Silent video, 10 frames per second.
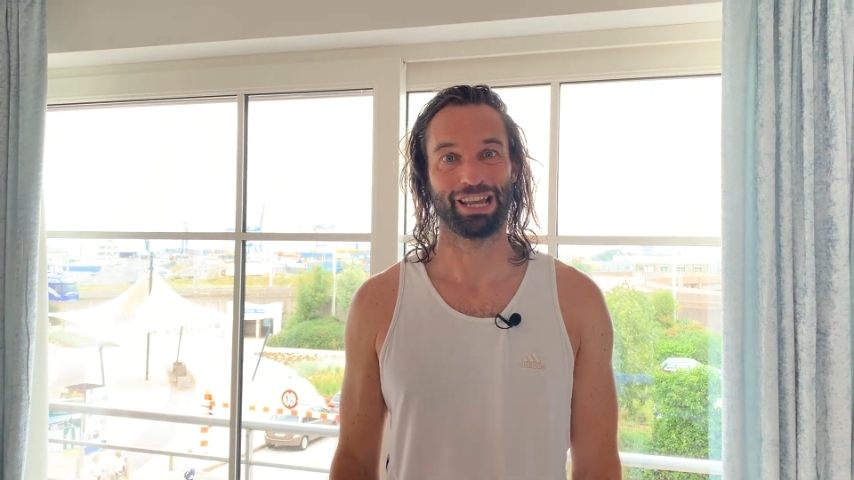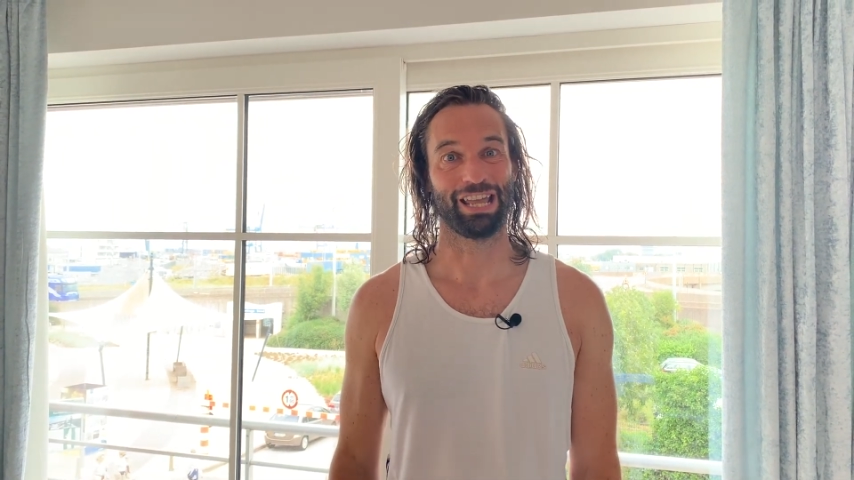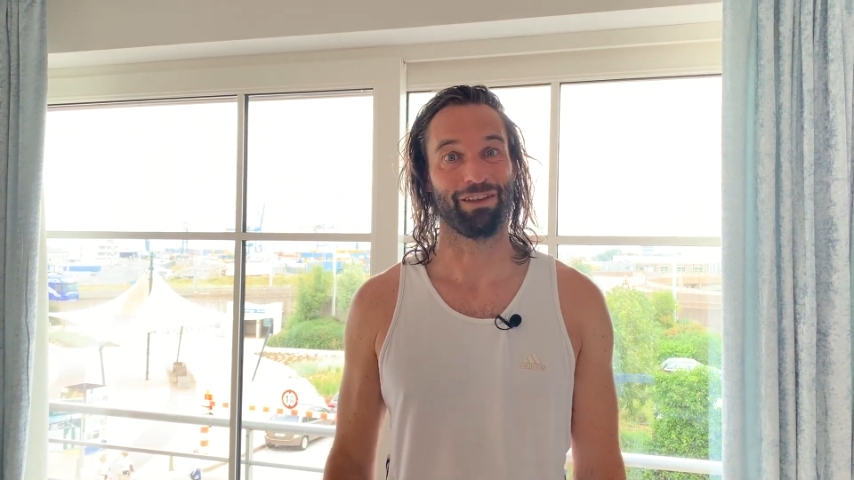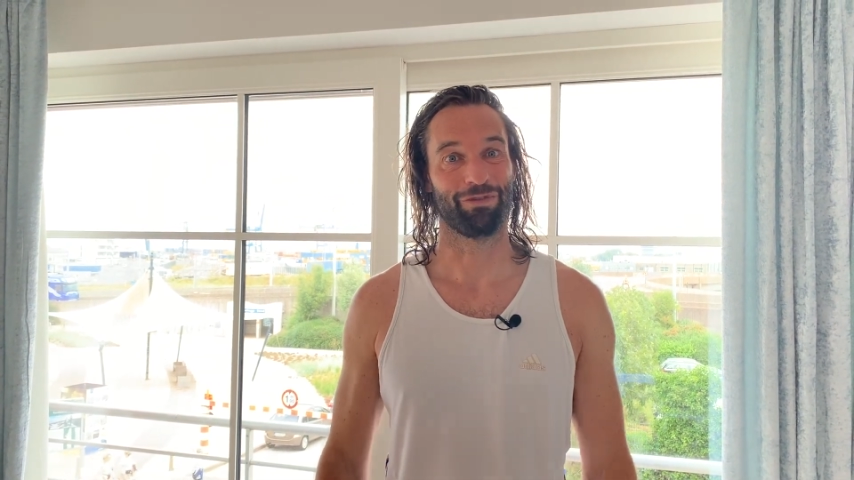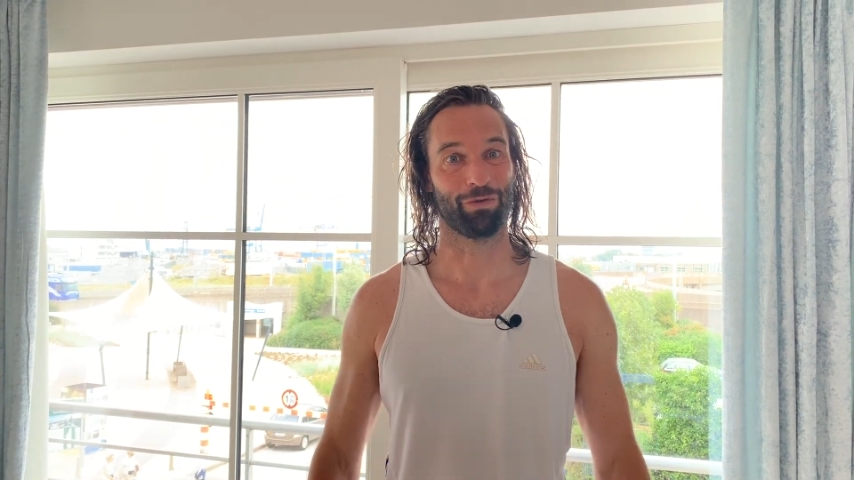
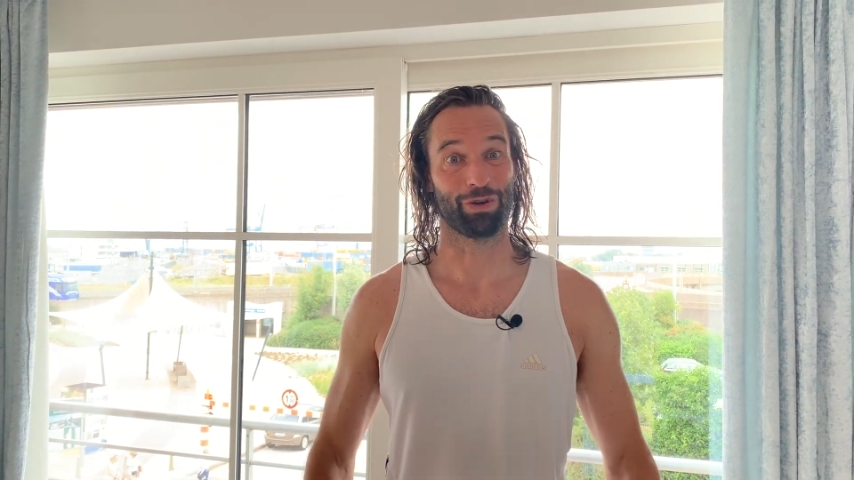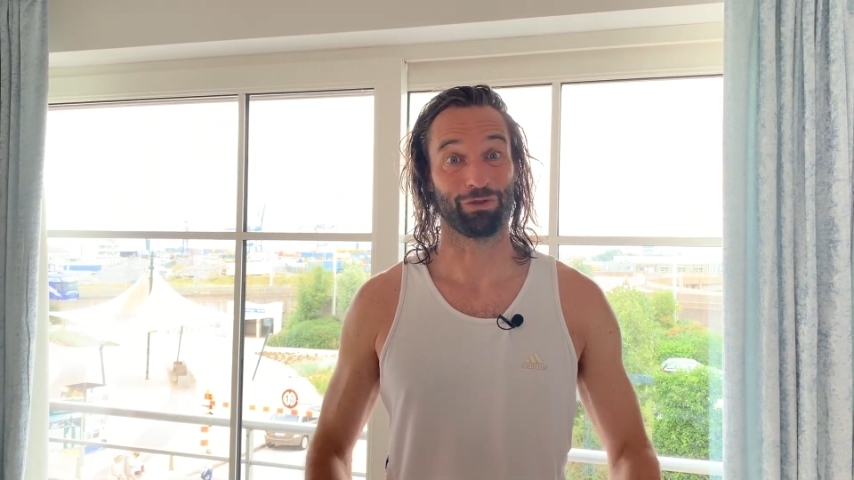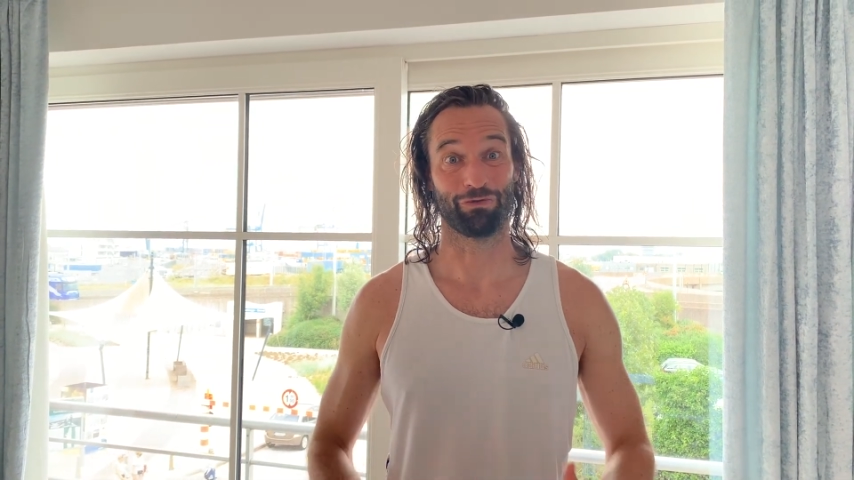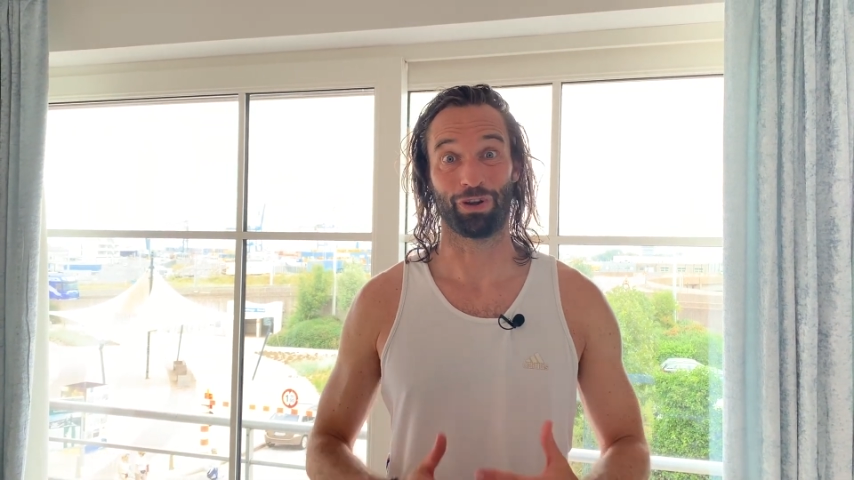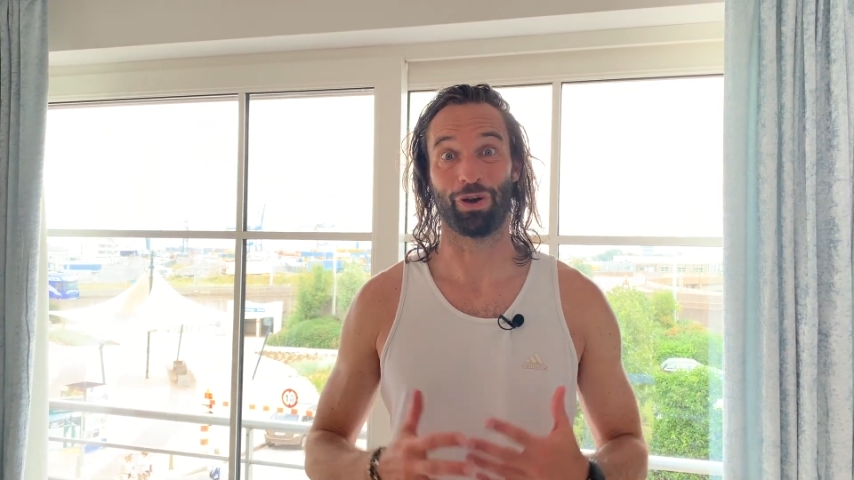if you want to
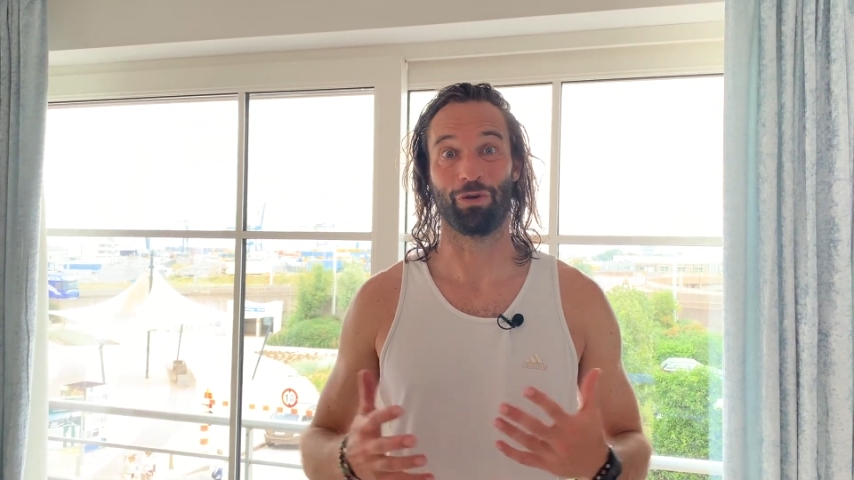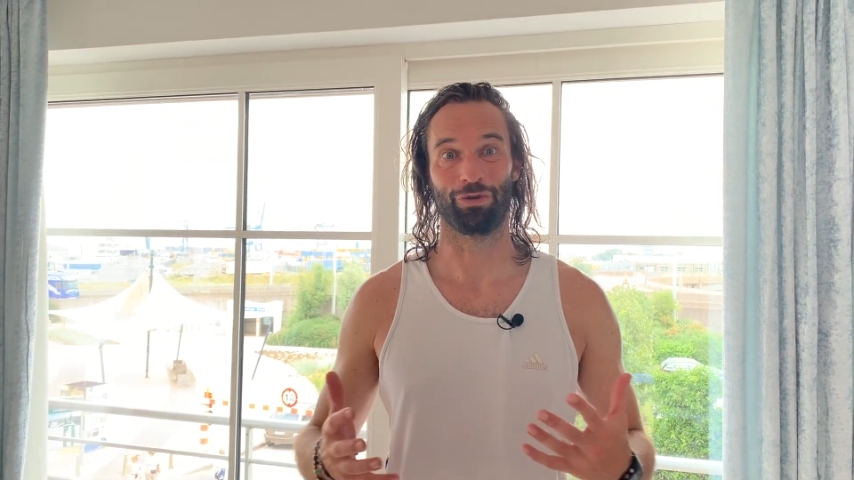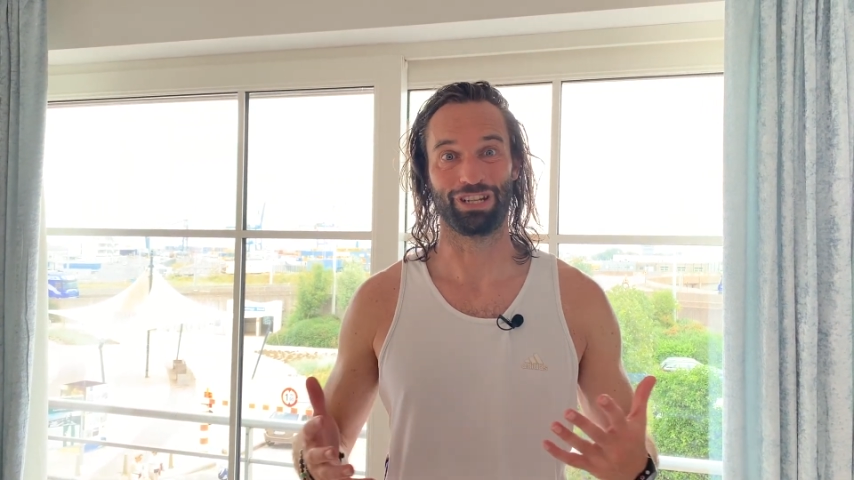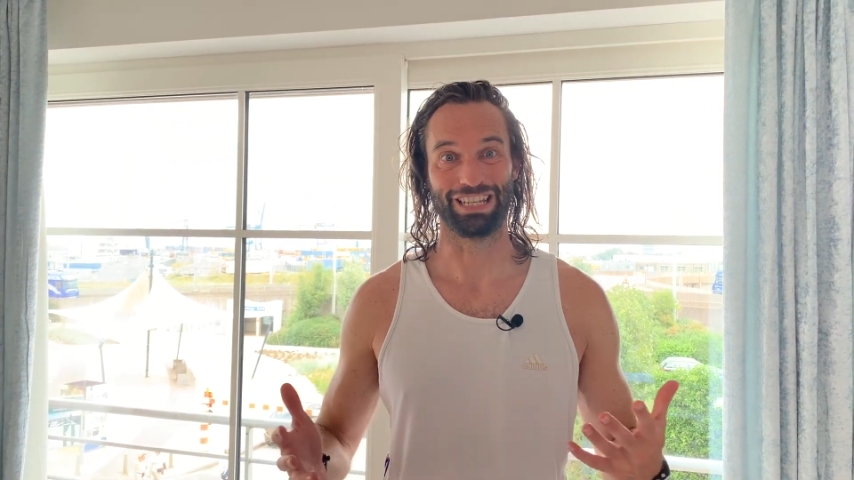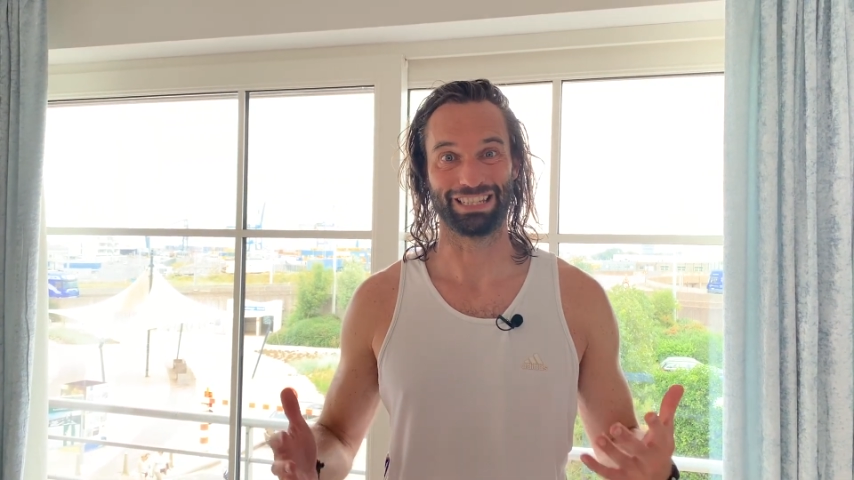follow
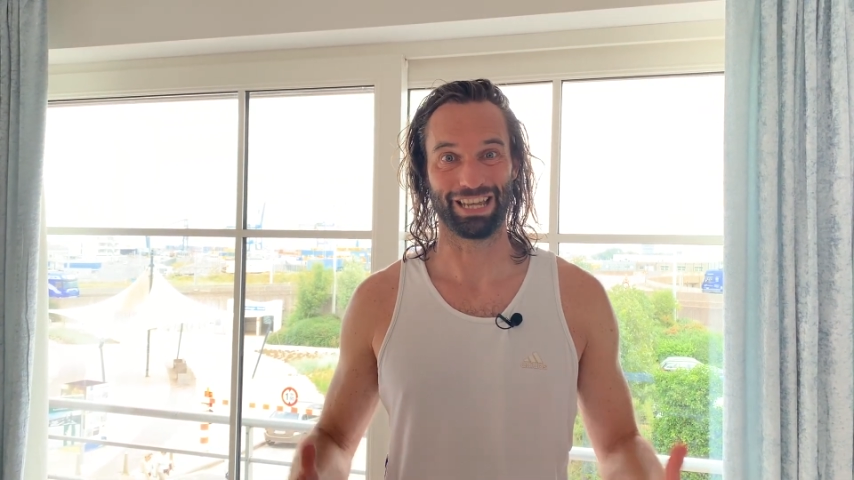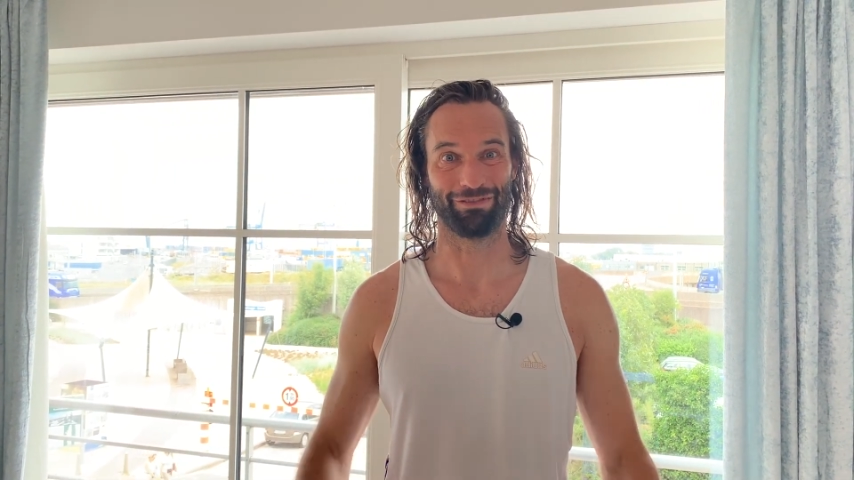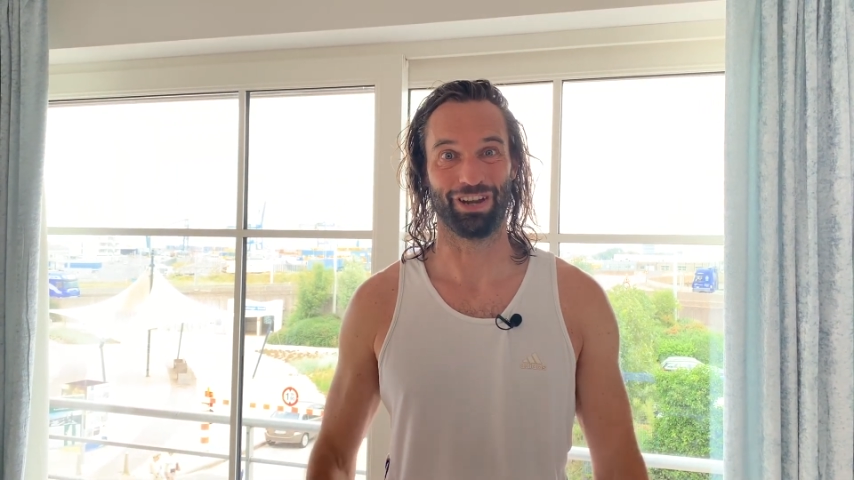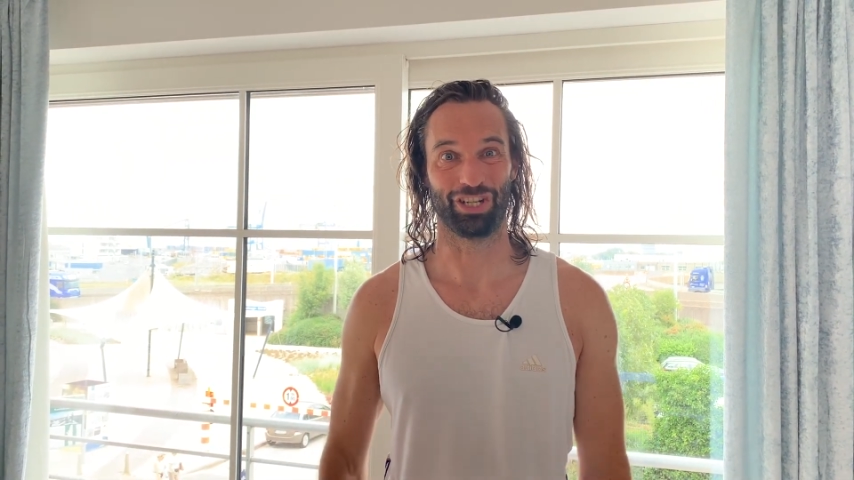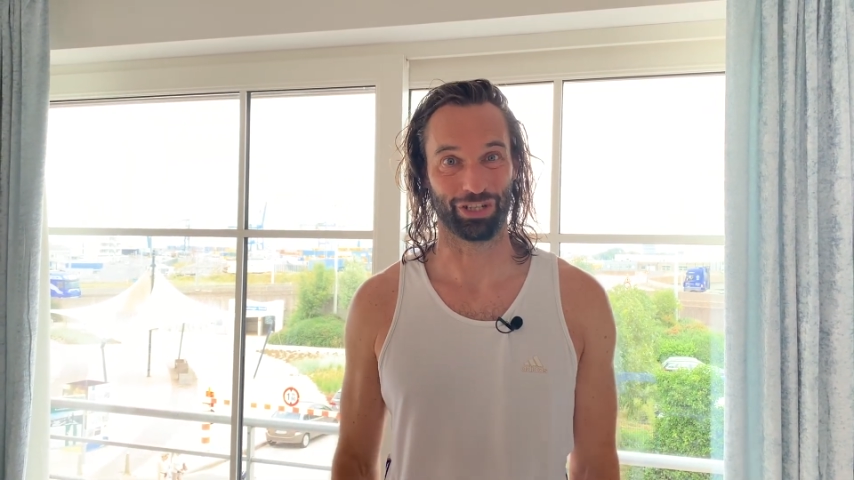these
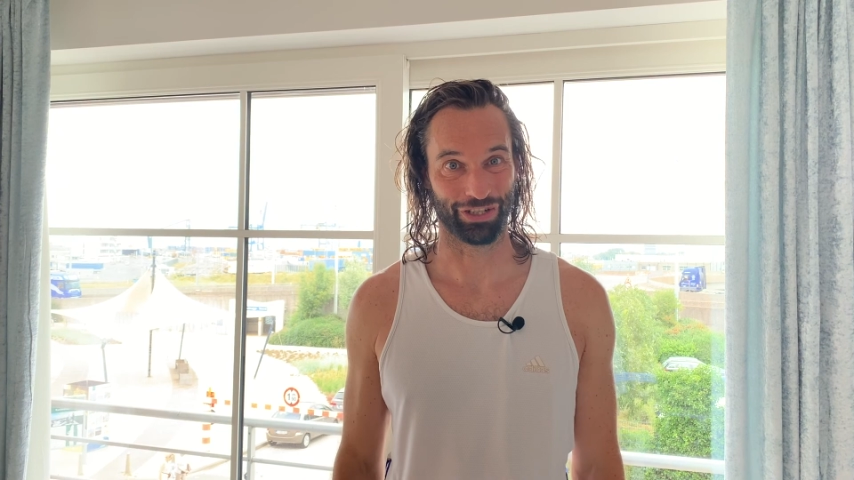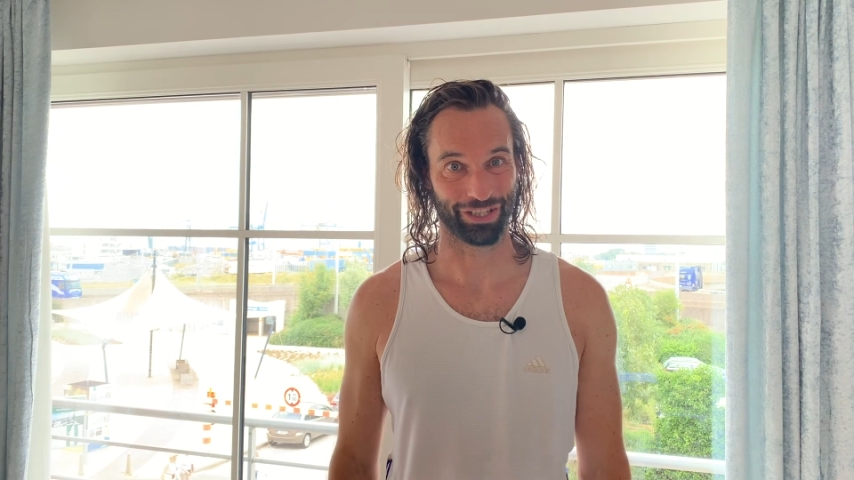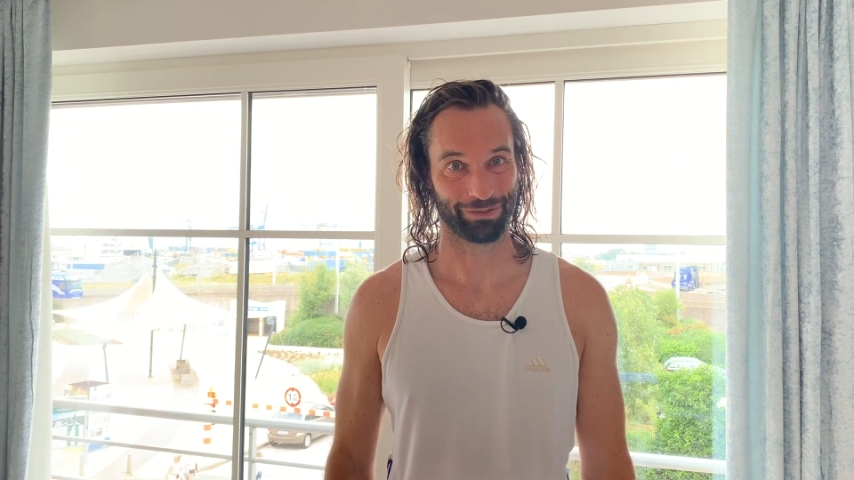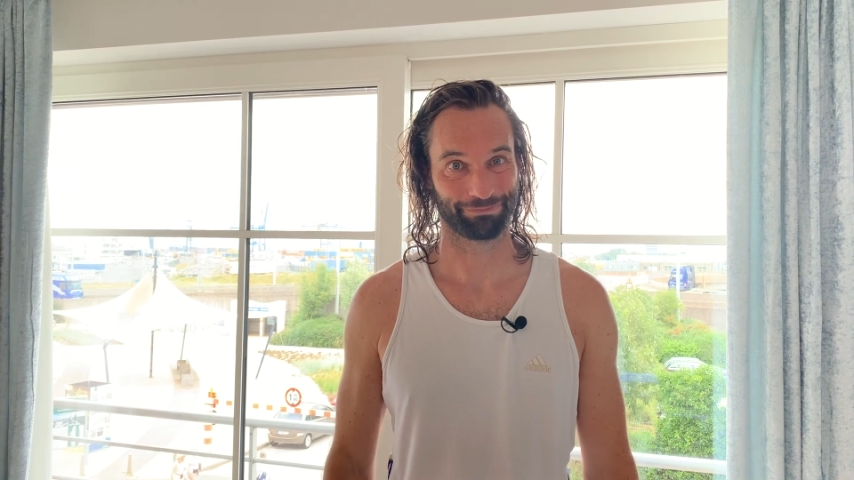adventures.